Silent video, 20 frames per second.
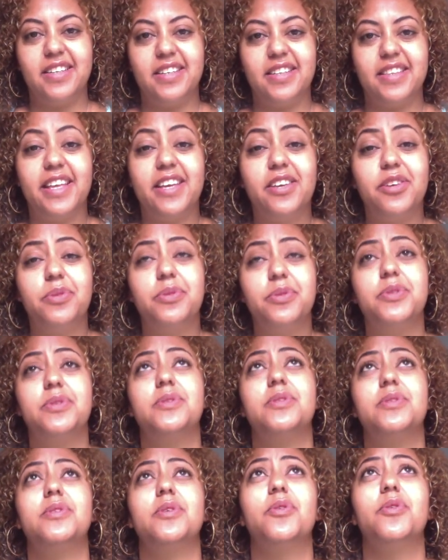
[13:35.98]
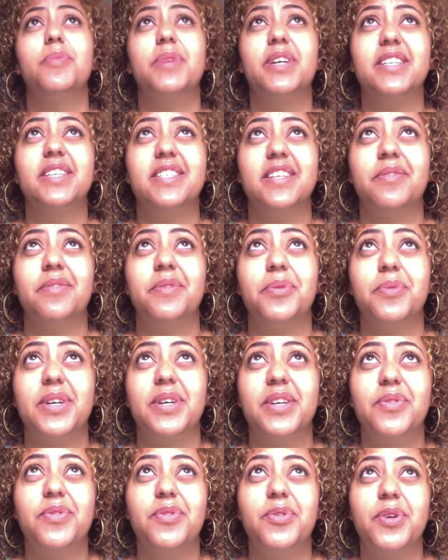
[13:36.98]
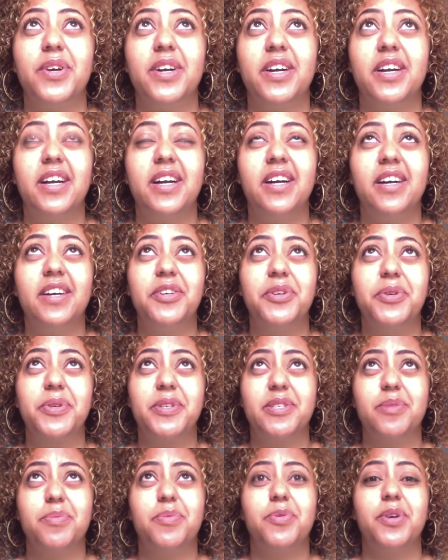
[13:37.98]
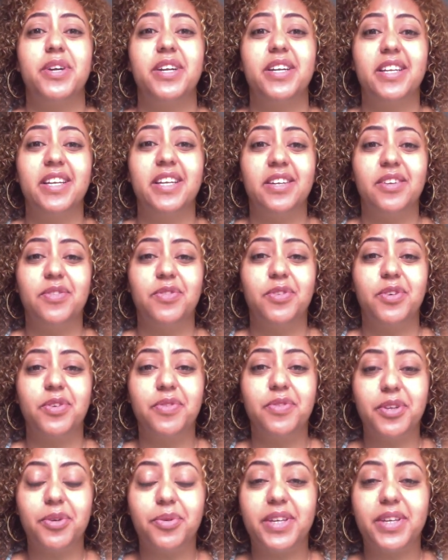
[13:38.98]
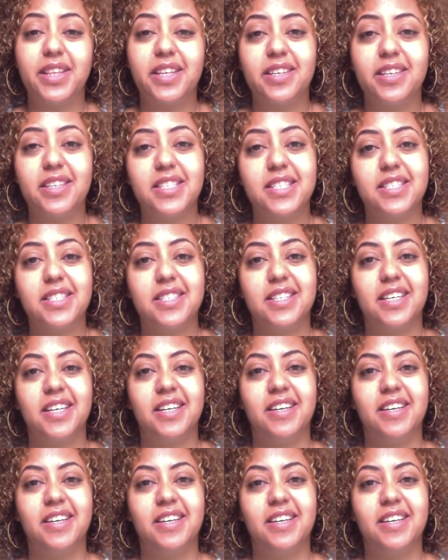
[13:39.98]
Thank you so much, everyone, for your support and for viewing this.